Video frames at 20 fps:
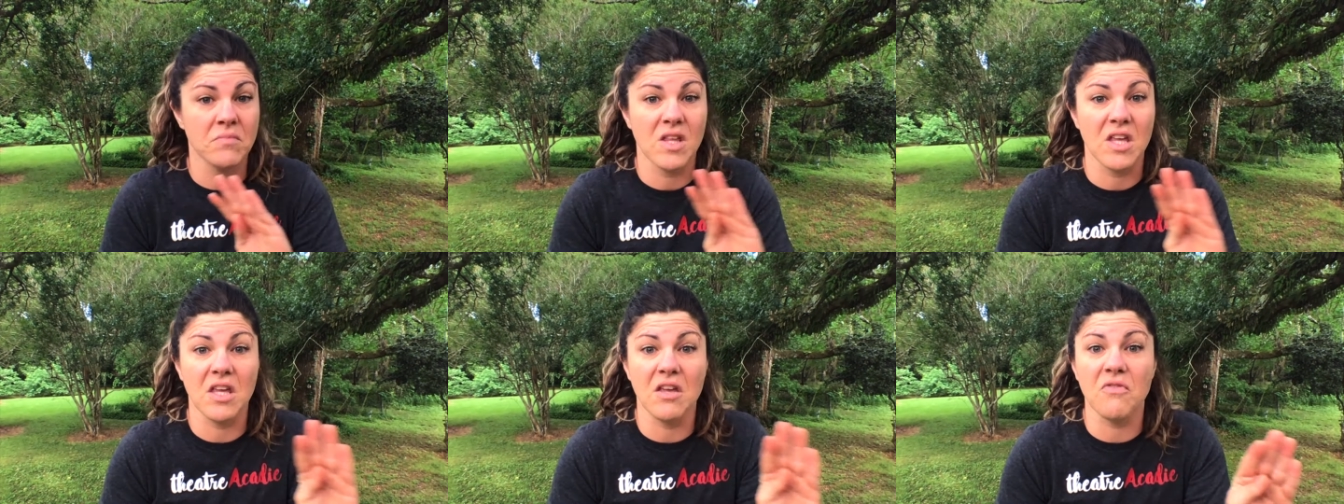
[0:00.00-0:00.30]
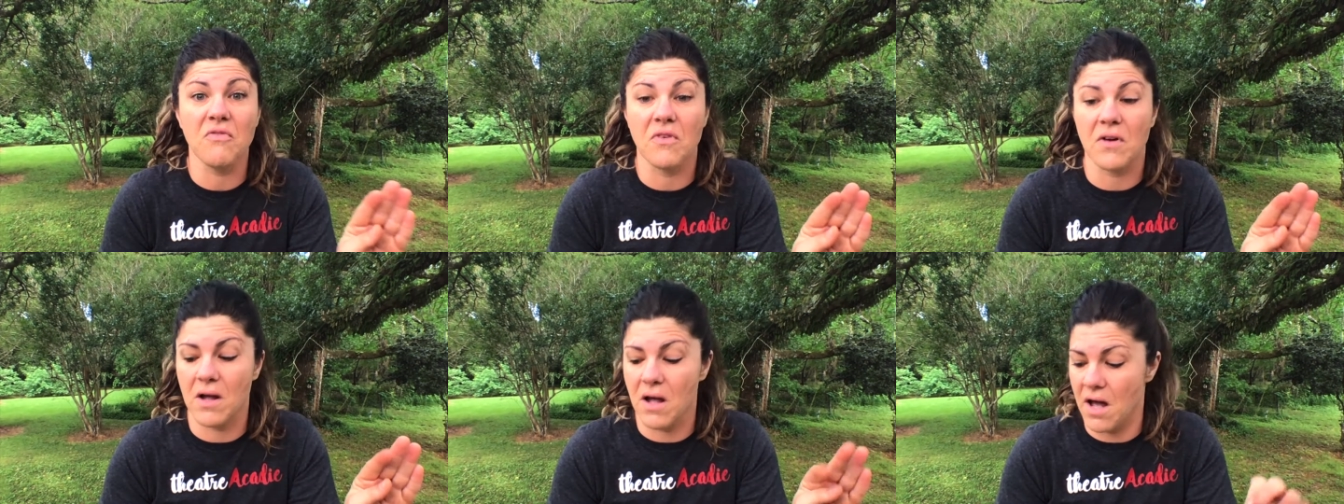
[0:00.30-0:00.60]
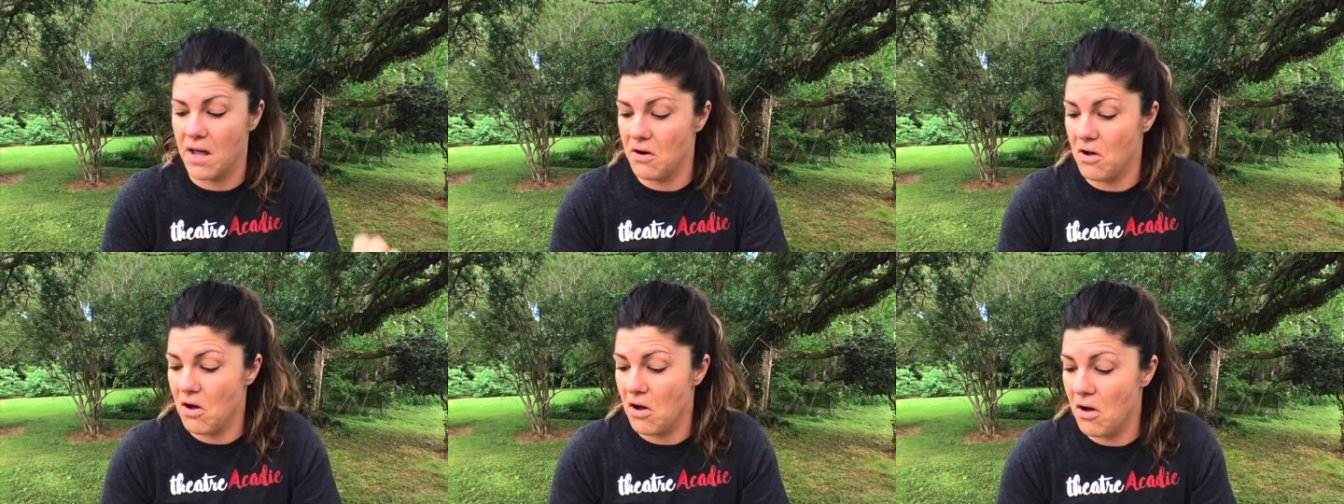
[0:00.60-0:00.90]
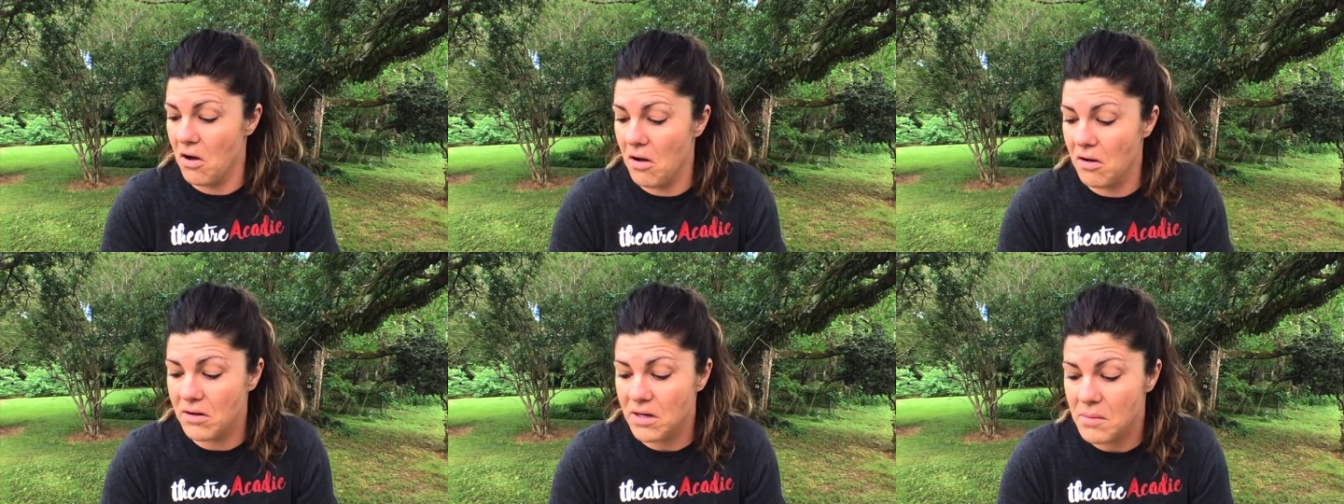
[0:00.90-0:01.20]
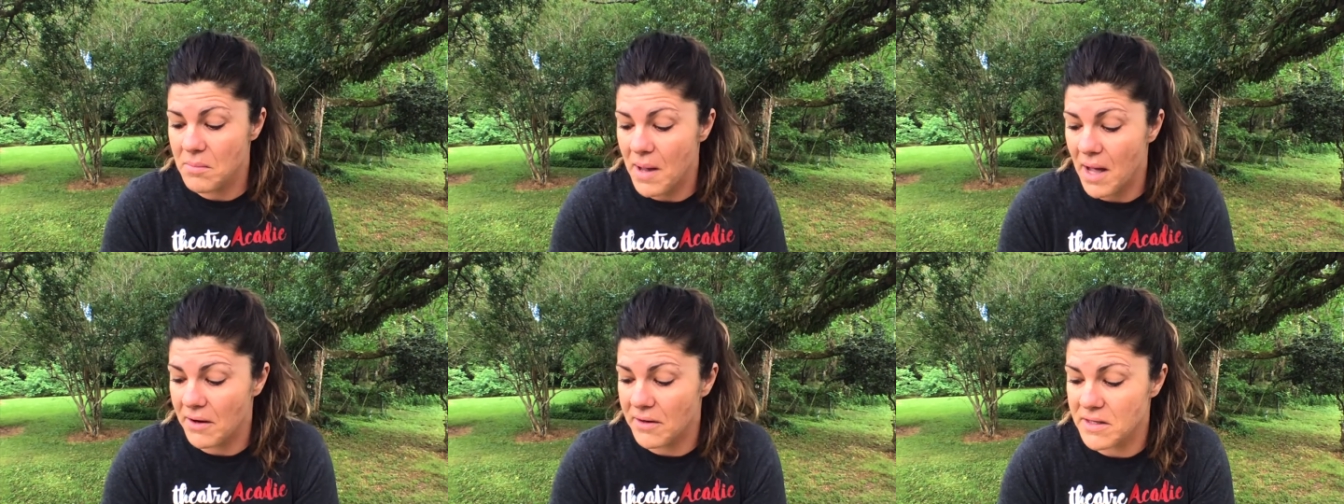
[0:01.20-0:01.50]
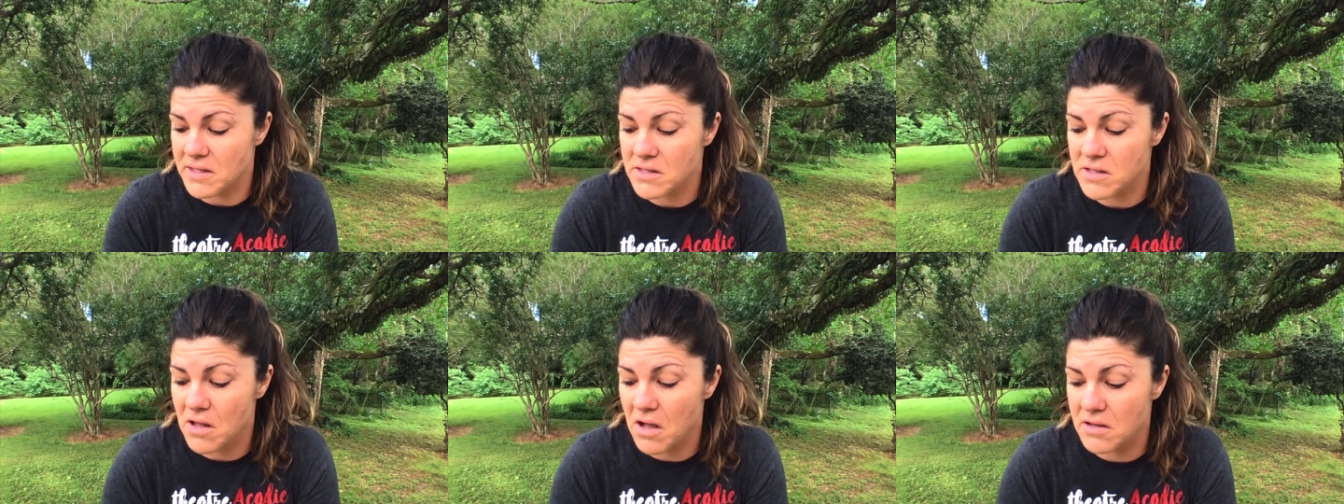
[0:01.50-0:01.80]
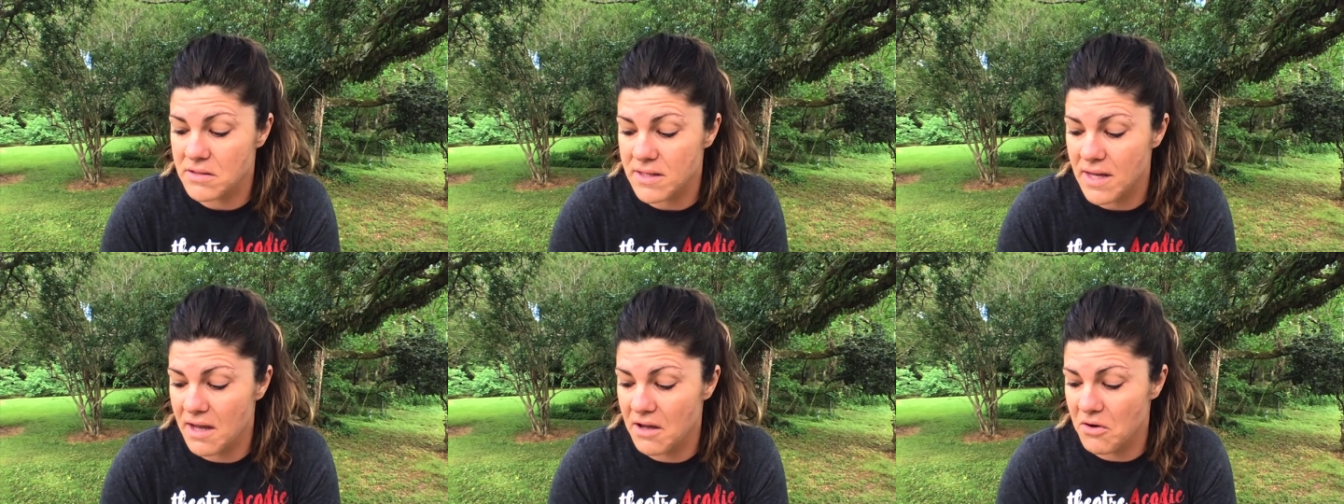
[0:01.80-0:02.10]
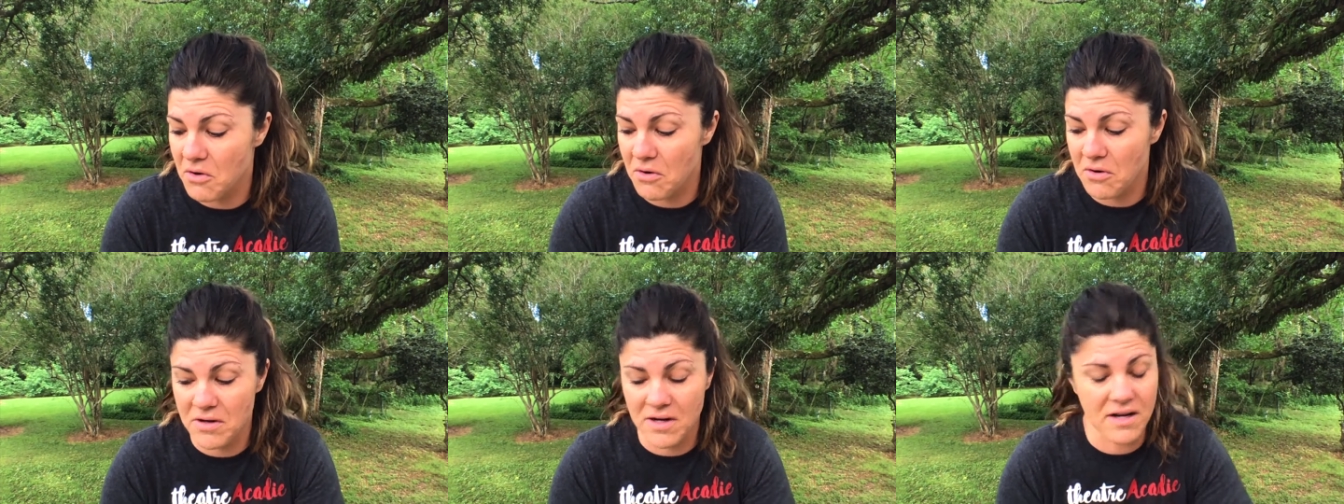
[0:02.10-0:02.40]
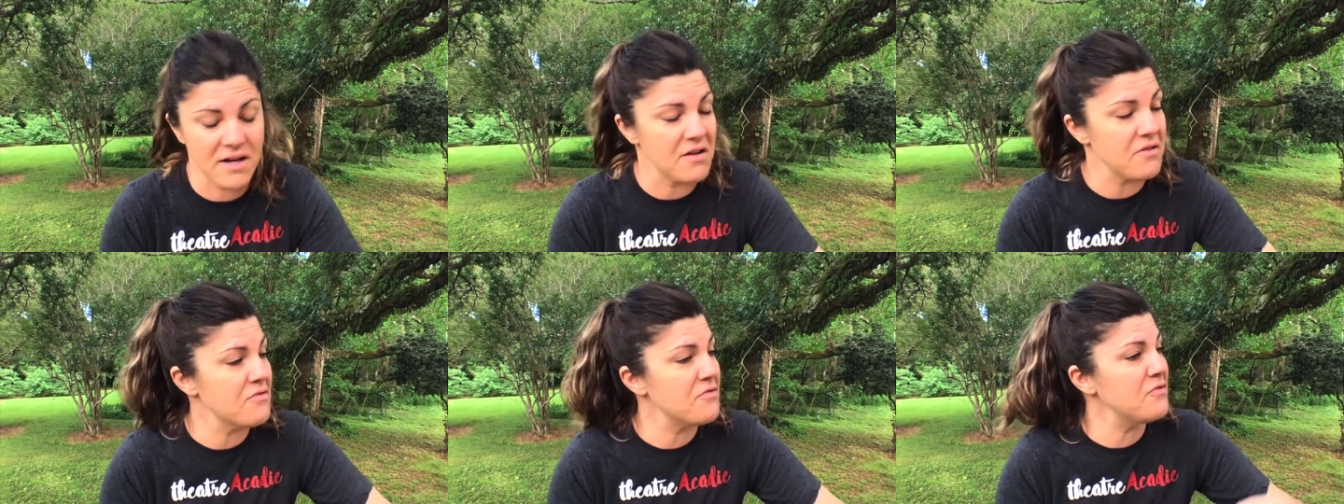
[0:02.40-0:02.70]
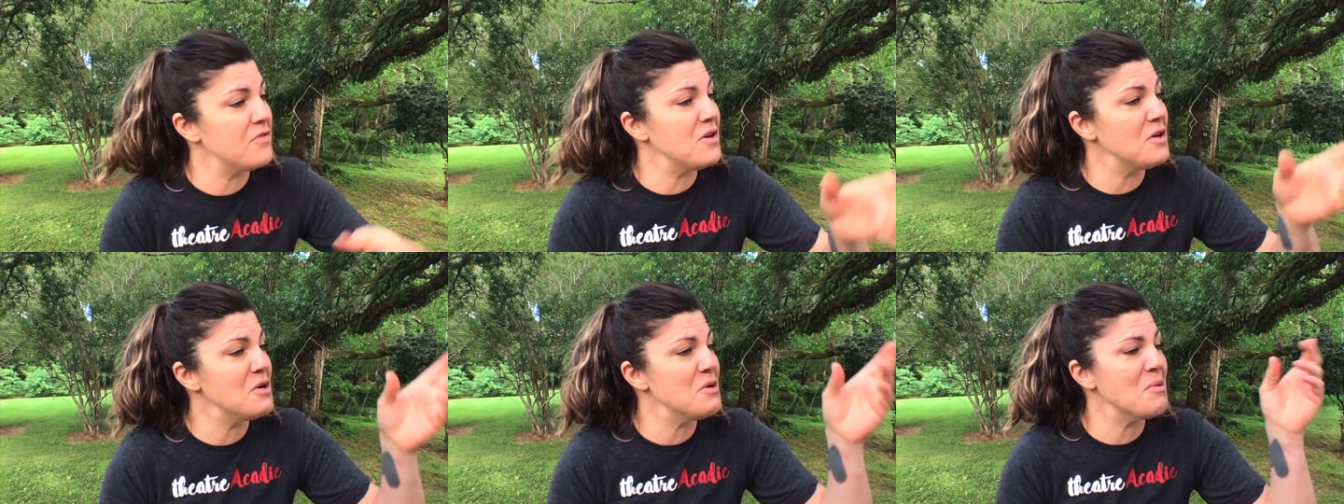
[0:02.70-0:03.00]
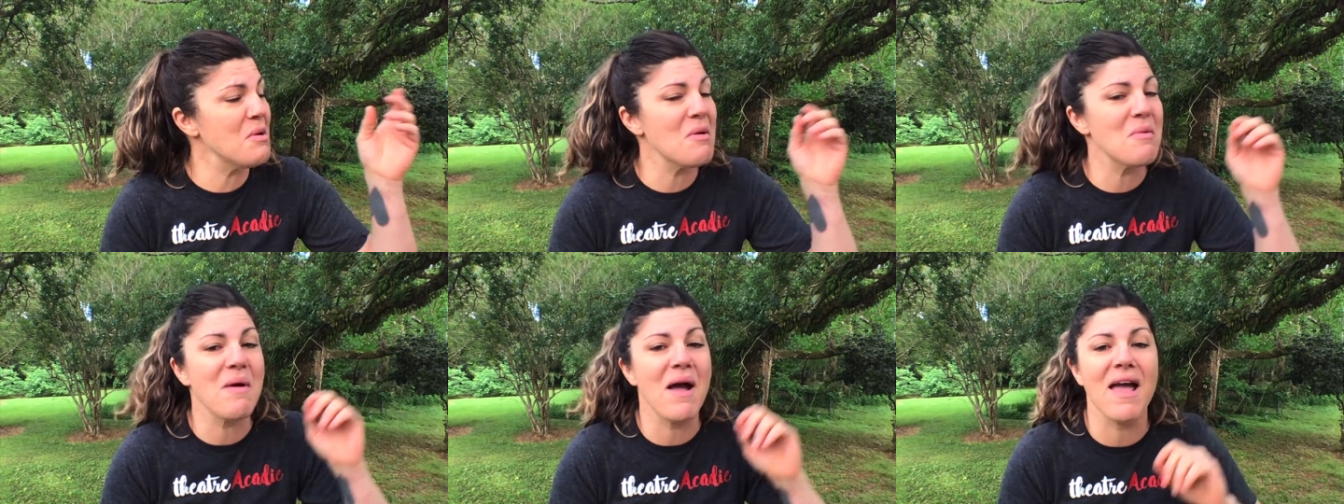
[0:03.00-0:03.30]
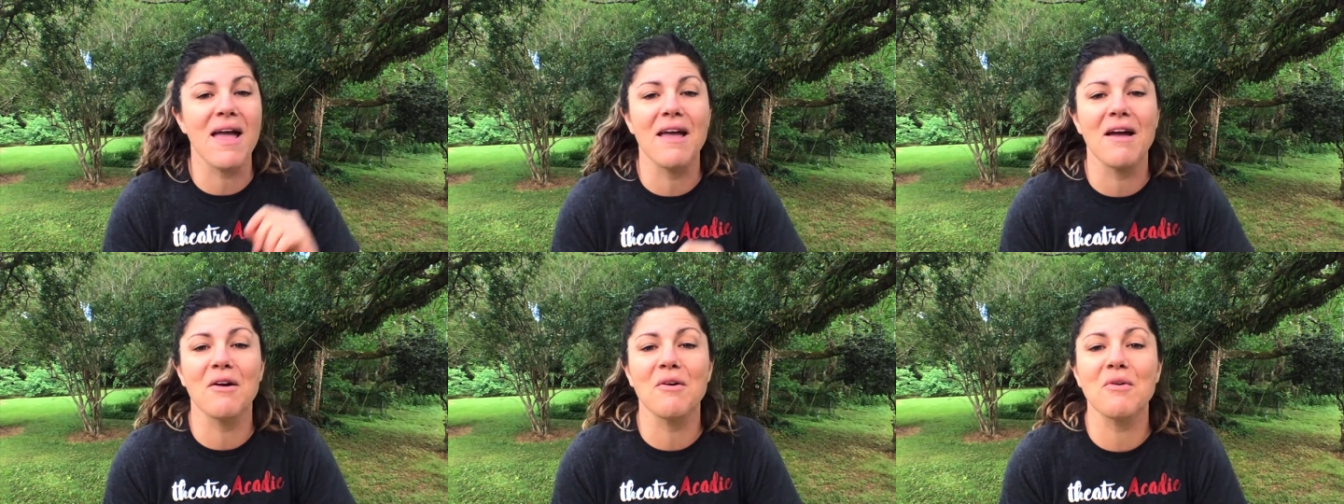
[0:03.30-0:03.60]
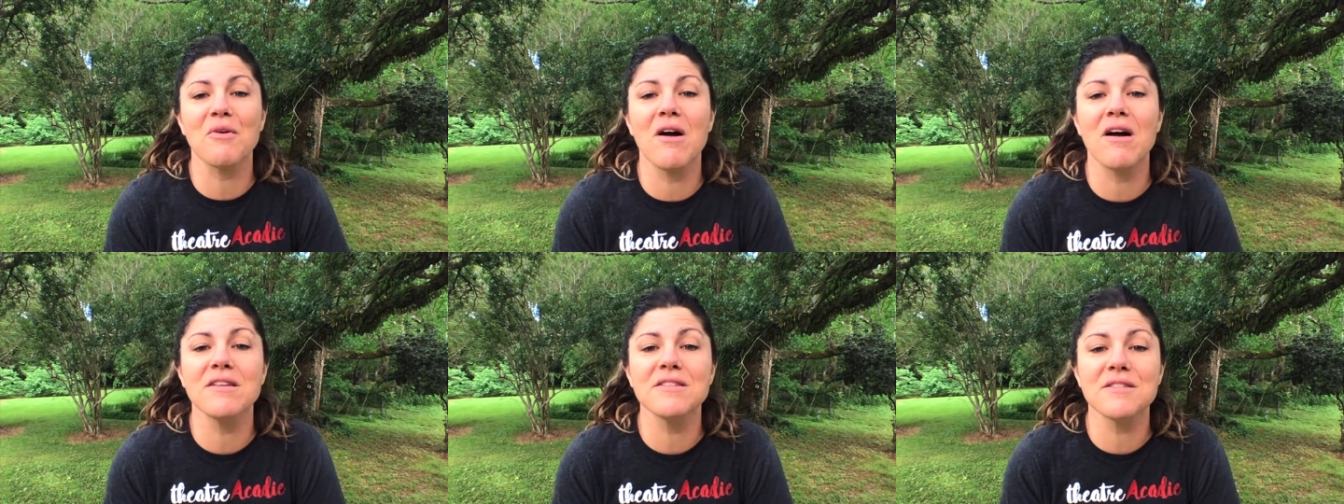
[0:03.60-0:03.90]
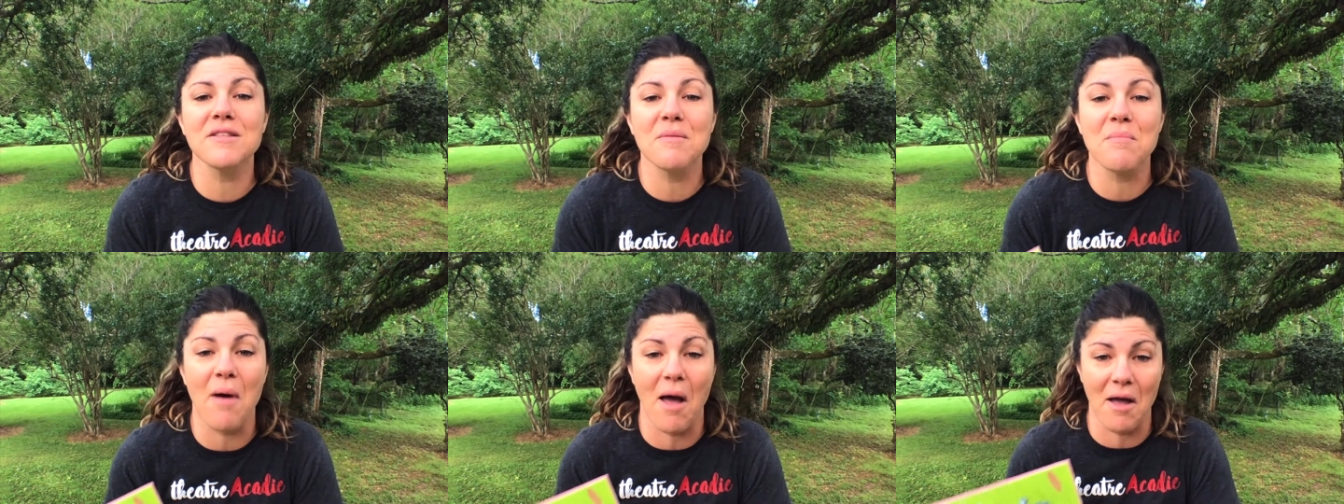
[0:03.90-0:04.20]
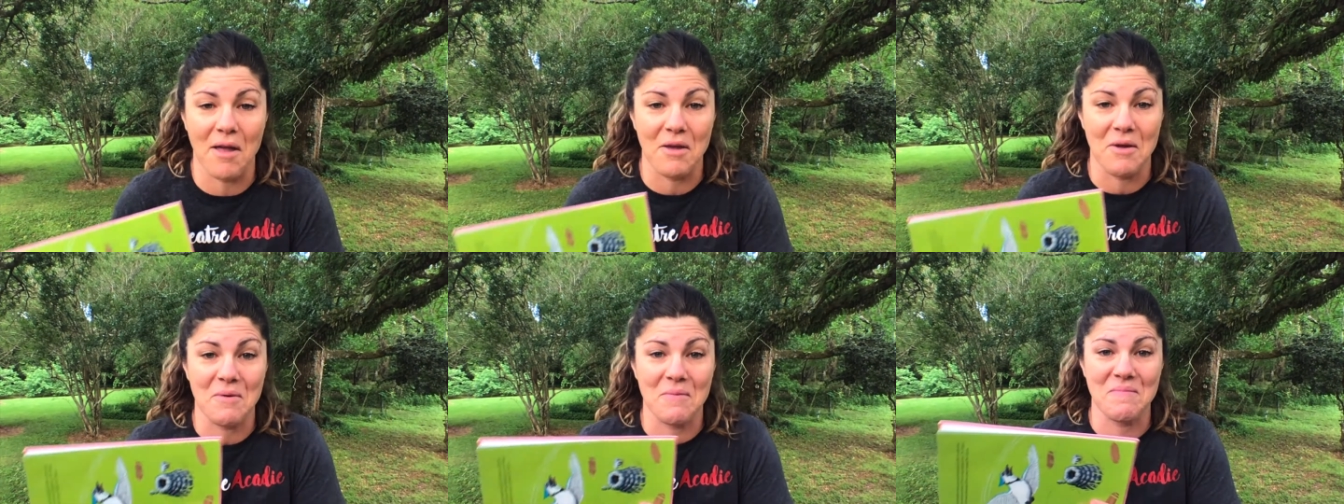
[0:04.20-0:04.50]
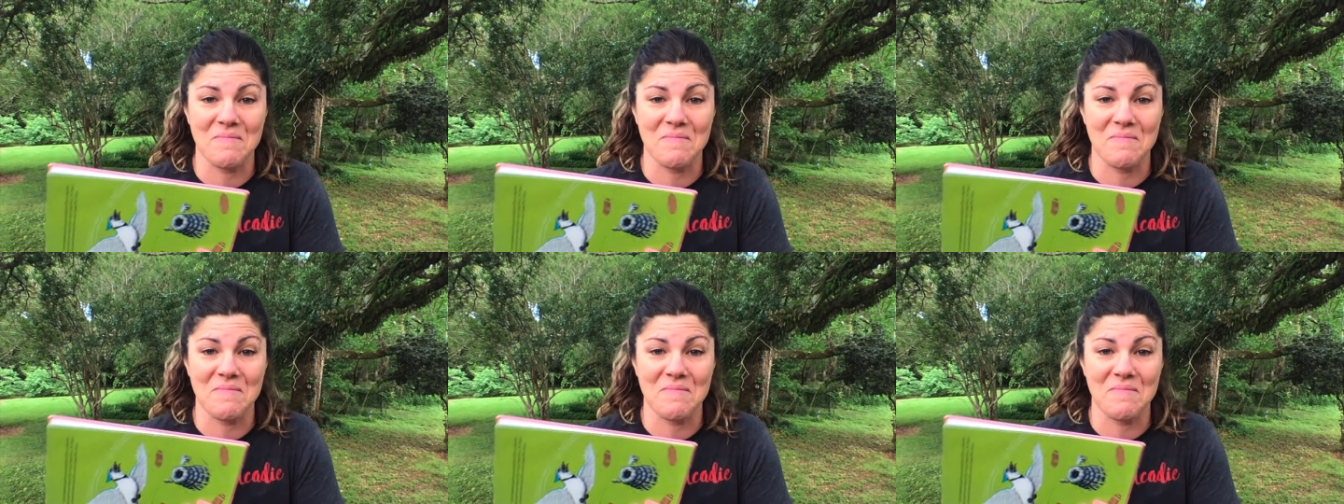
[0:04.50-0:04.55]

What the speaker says: He forgot all about his lost acorn and he flew away across the bayou.